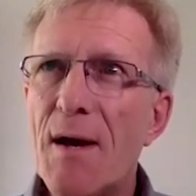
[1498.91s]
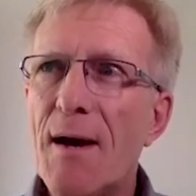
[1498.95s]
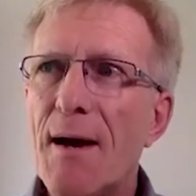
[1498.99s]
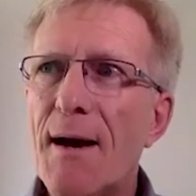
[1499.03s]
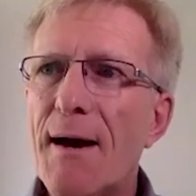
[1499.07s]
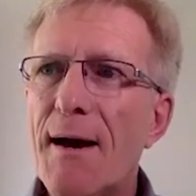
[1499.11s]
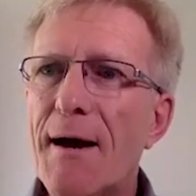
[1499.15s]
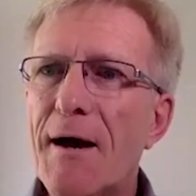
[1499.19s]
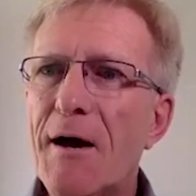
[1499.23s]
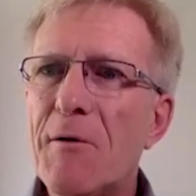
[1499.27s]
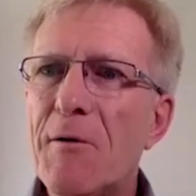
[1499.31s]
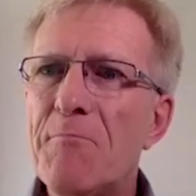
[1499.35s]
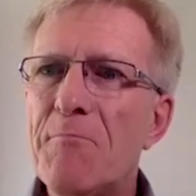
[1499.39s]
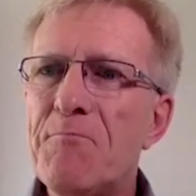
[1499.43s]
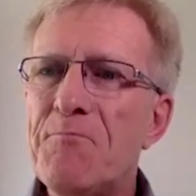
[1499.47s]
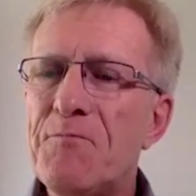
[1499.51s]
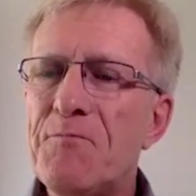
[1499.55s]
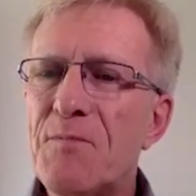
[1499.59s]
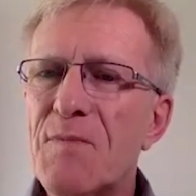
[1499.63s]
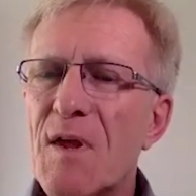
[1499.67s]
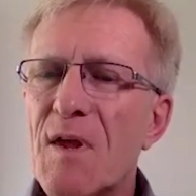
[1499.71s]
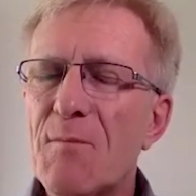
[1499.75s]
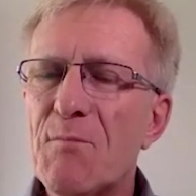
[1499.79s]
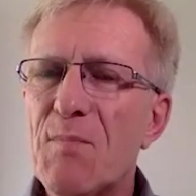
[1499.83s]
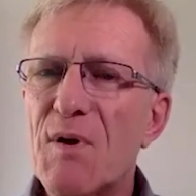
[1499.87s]

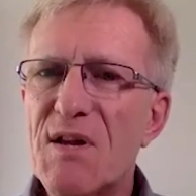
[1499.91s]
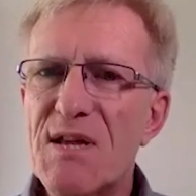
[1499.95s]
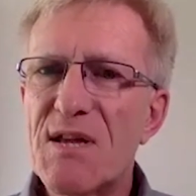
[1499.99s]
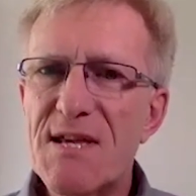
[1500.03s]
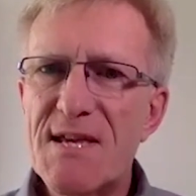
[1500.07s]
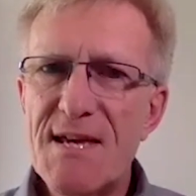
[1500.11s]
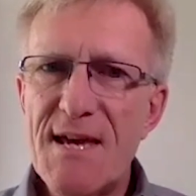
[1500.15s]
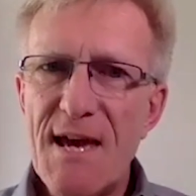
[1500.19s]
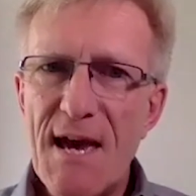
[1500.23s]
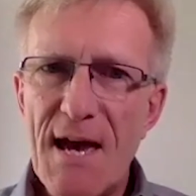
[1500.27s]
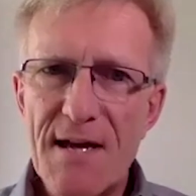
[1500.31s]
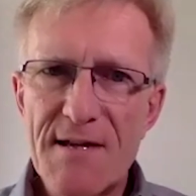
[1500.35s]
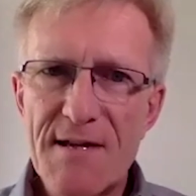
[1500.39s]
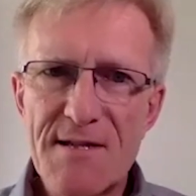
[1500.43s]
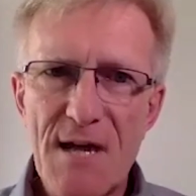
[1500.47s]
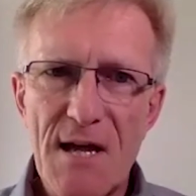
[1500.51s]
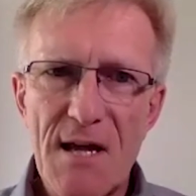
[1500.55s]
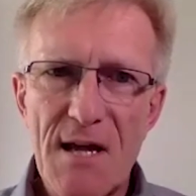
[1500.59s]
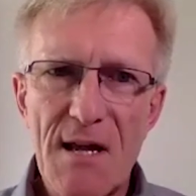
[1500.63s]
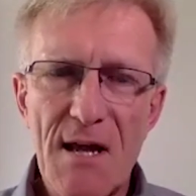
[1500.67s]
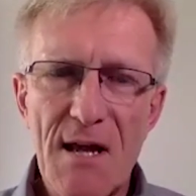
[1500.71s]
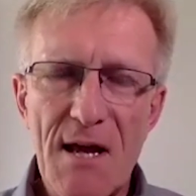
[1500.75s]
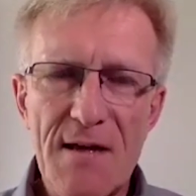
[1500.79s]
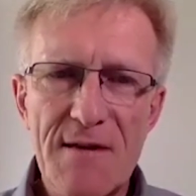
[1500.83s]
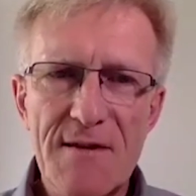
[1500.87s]
But yes, I
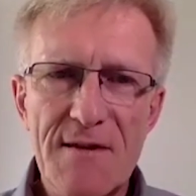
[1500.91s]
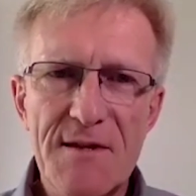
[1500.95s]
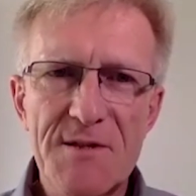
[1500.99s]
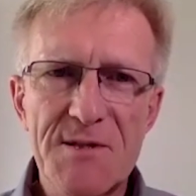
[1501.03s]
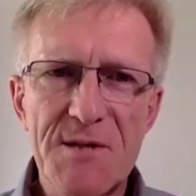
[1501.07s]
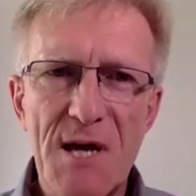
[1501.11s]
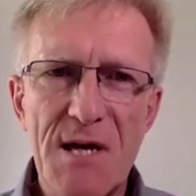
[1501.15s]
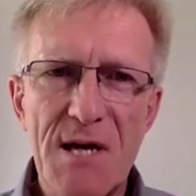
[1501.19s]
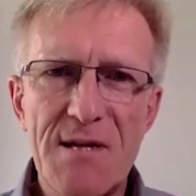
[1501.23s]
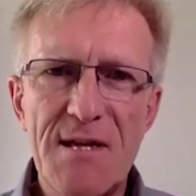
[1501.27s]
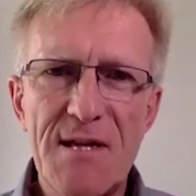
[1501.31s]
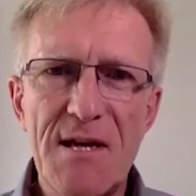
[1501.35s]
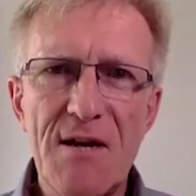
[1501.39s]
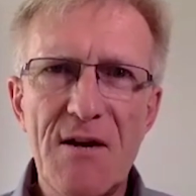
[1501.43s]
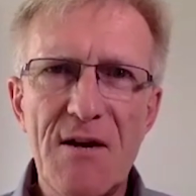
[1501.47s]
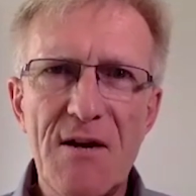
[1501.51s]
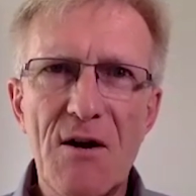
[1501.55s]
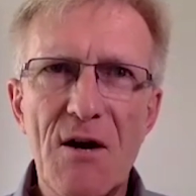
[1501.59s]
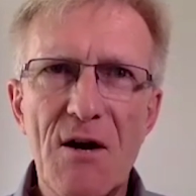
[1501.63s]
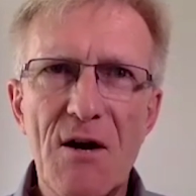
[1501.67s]
like this idea